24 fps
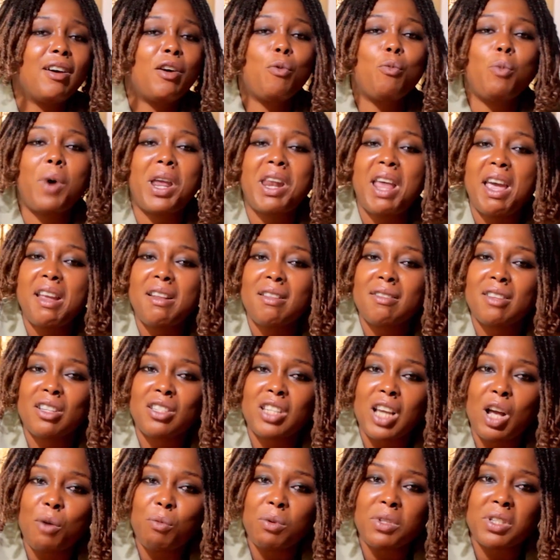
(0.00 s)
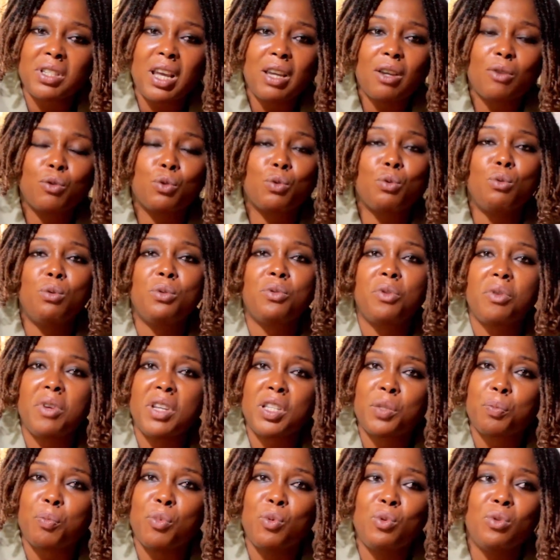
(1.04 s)
whether the child will take
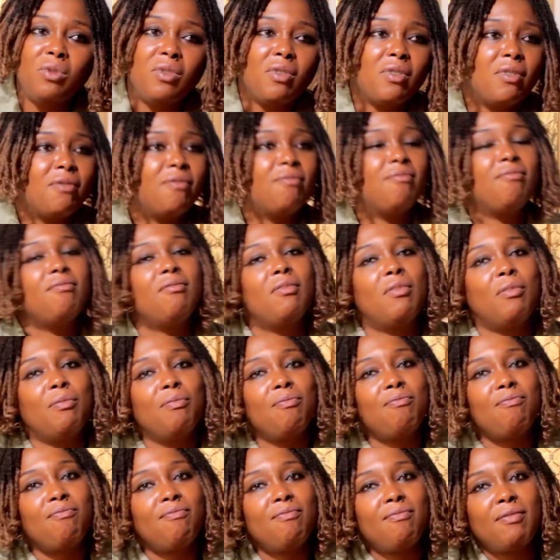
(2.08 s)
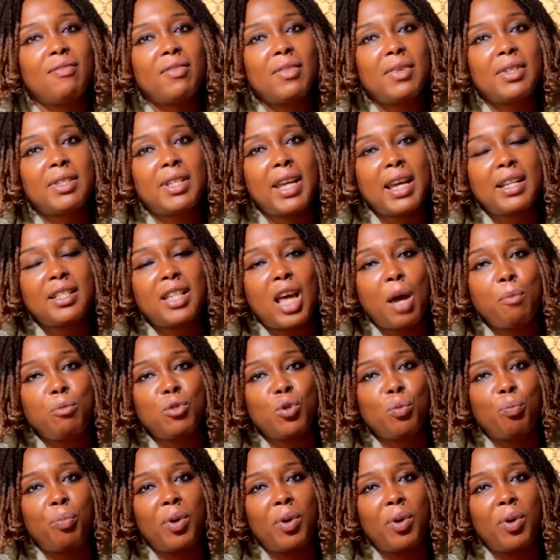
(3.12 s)
2-3 spoons, take time to